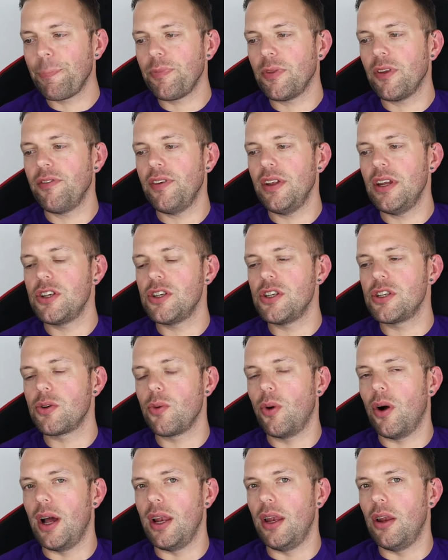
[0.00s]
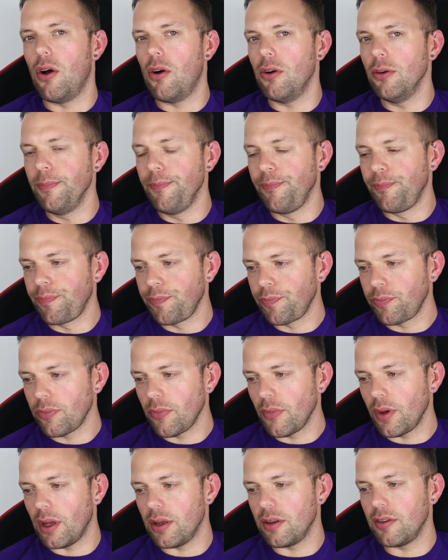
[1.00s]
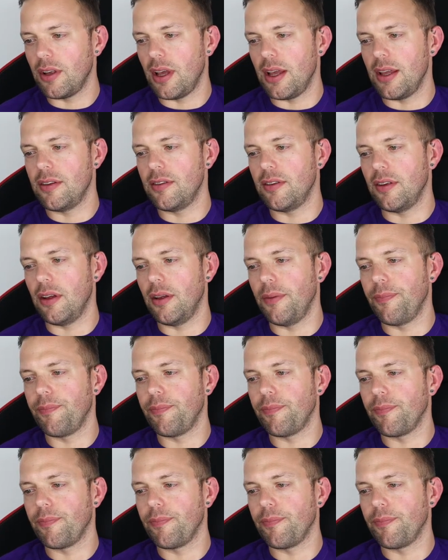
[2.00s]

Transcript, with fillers: The finish is quite long. I'd say it's a